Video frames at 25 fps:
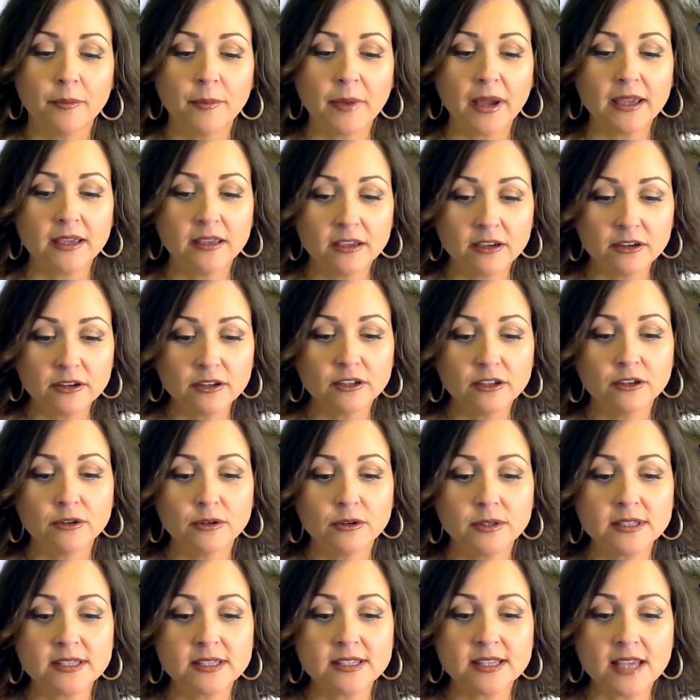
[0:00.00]
I hear you.
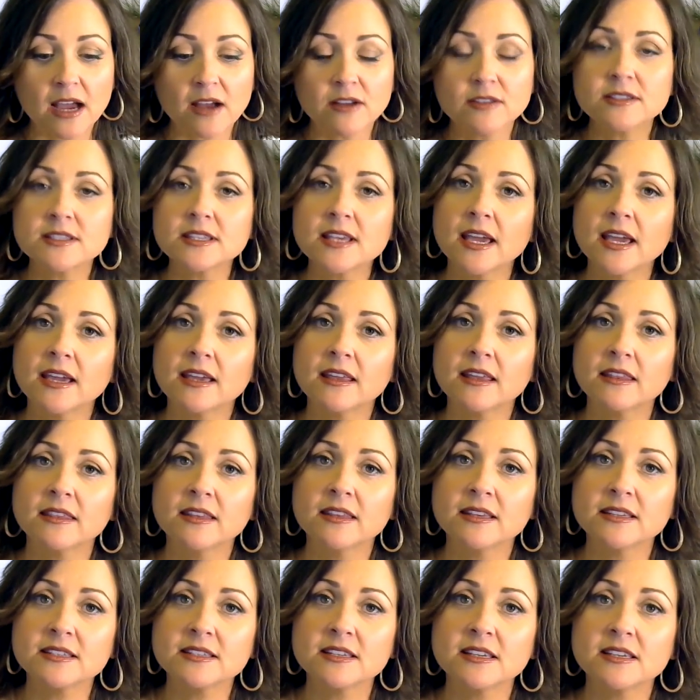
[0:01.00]
It sounds like
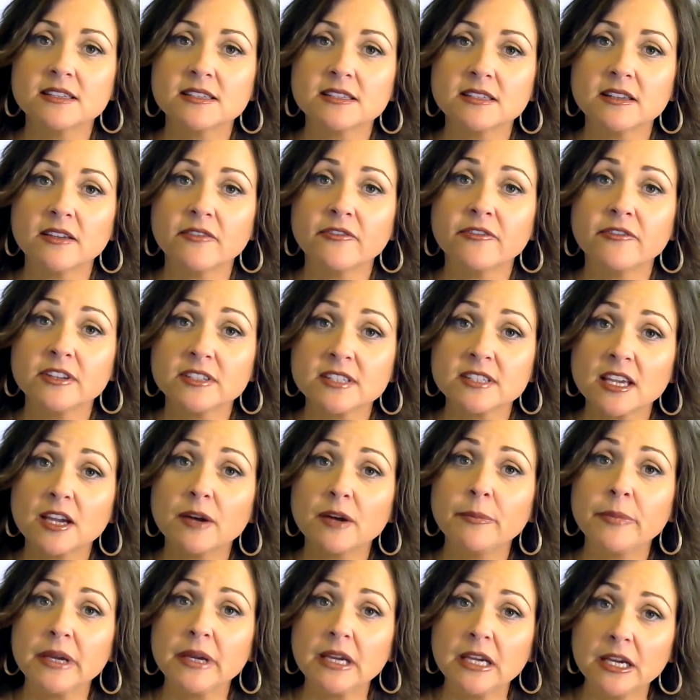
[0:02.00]
this feels like a
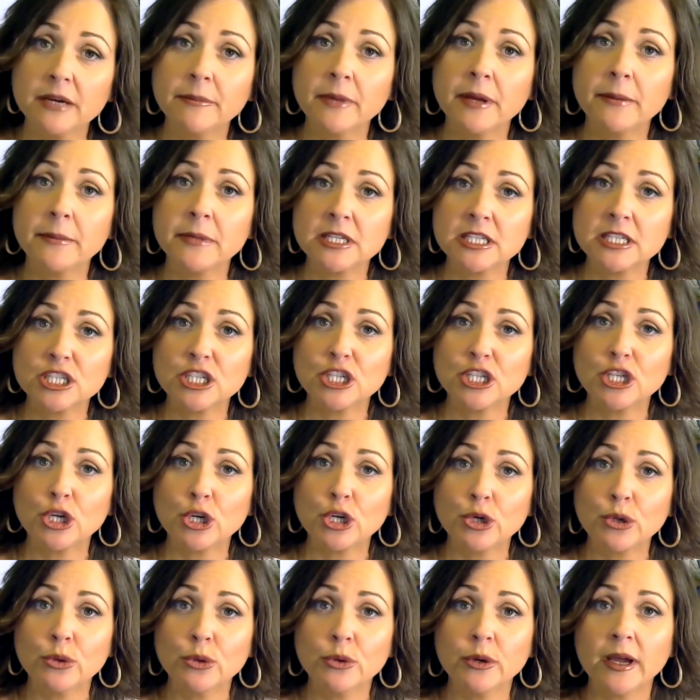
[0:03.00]
big commitment to
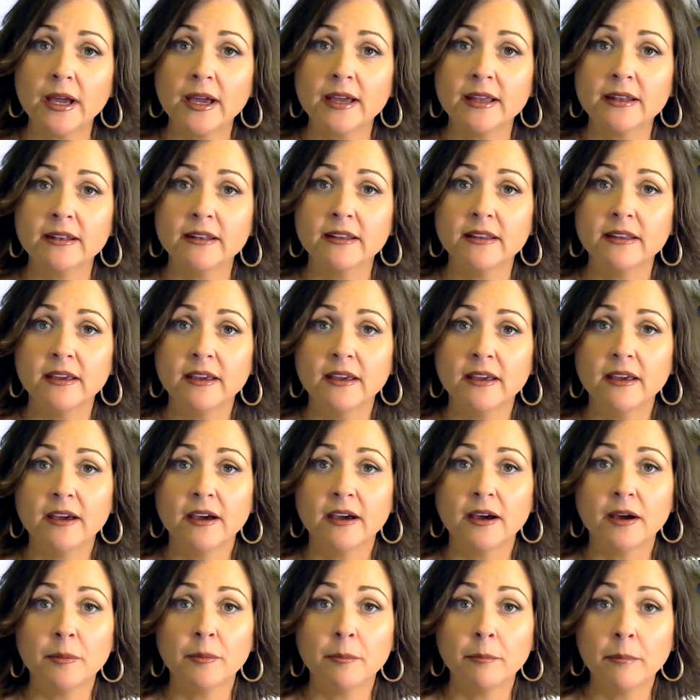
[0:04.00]
you, and
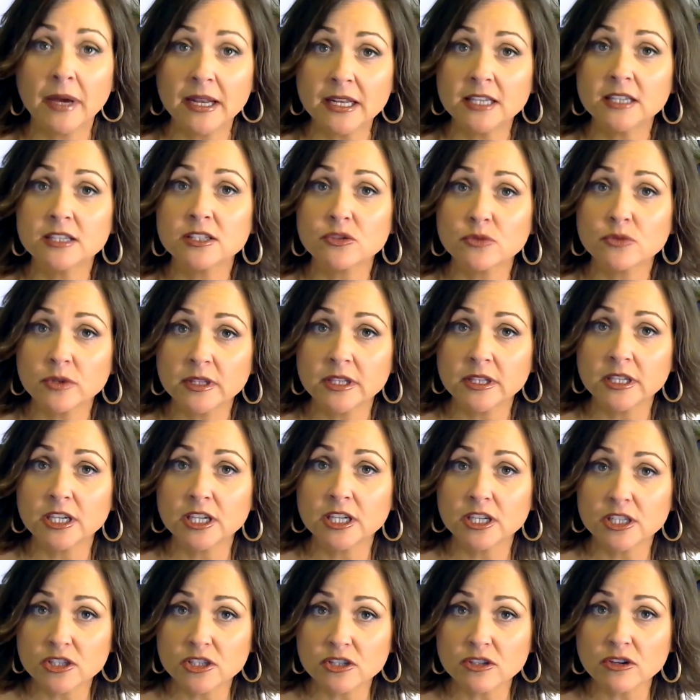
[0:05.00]
money is really a
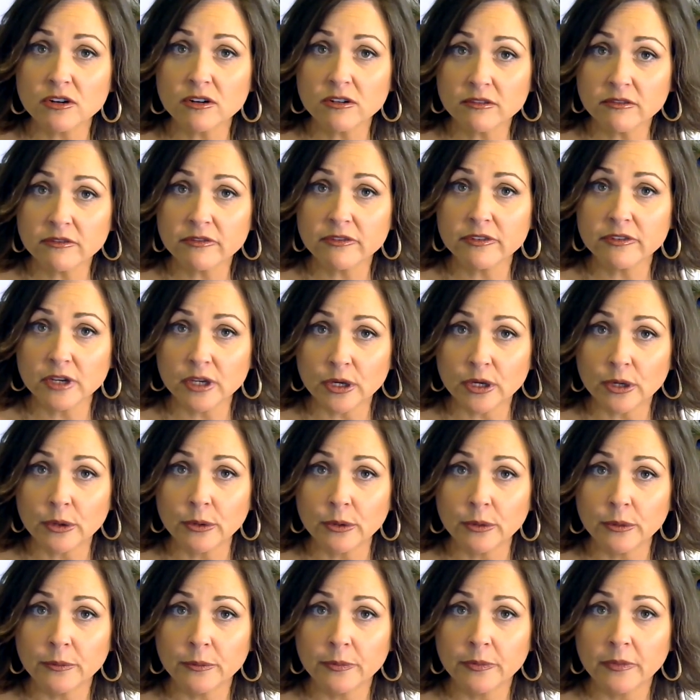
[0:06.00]
concern for
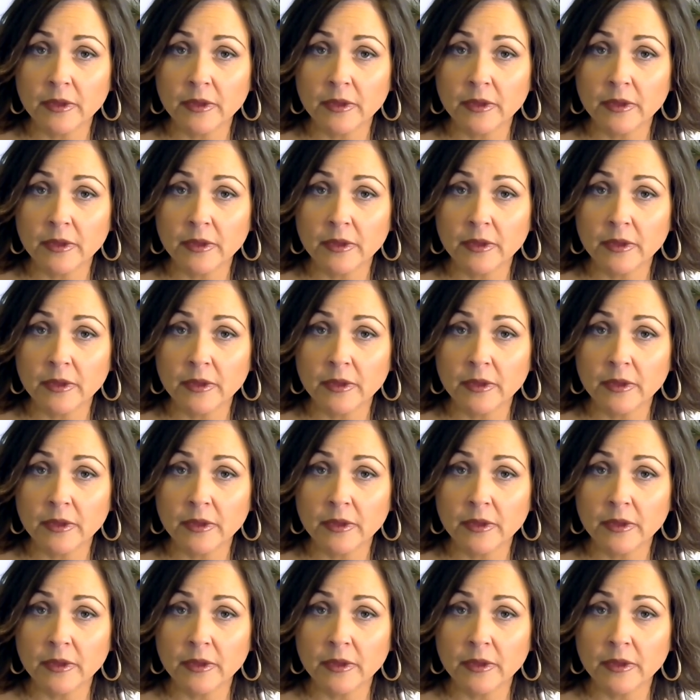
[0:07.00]
you.